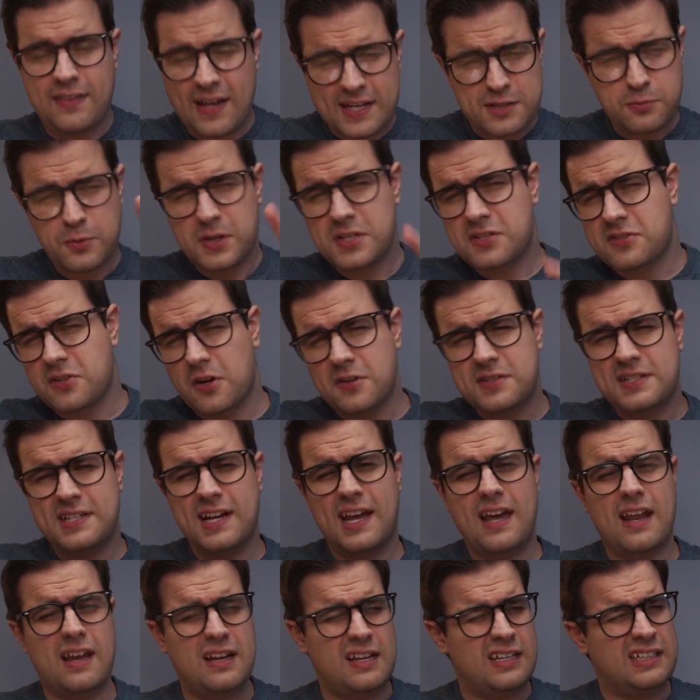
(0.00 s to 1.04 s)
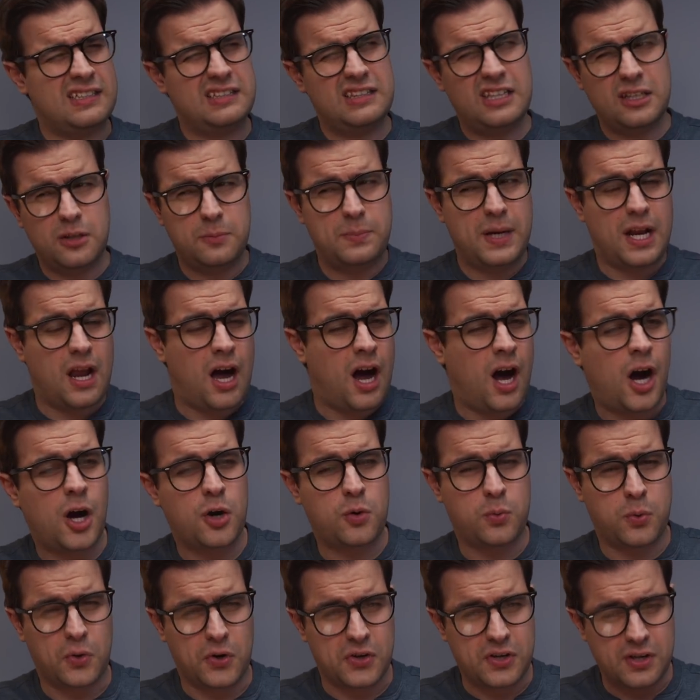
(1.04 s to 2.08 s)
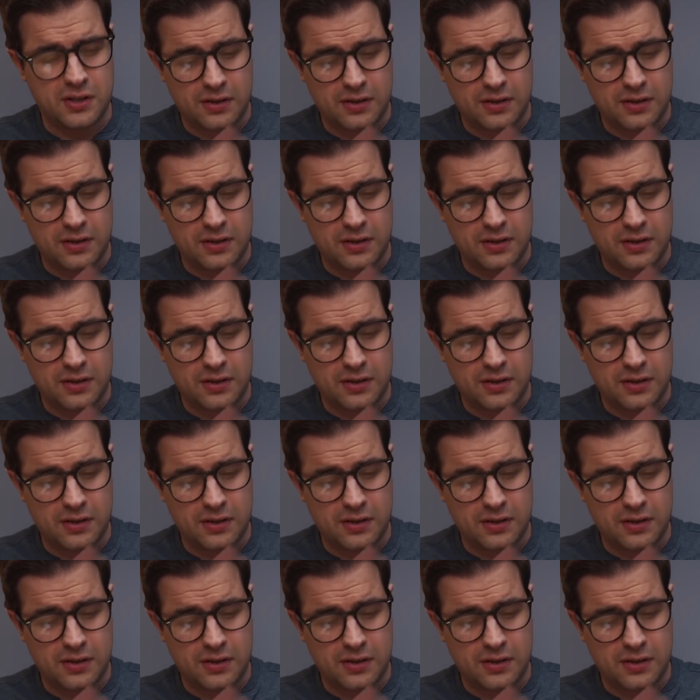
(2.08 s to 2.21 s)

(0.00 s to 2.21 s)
that's where it starts to get a little bit awkward.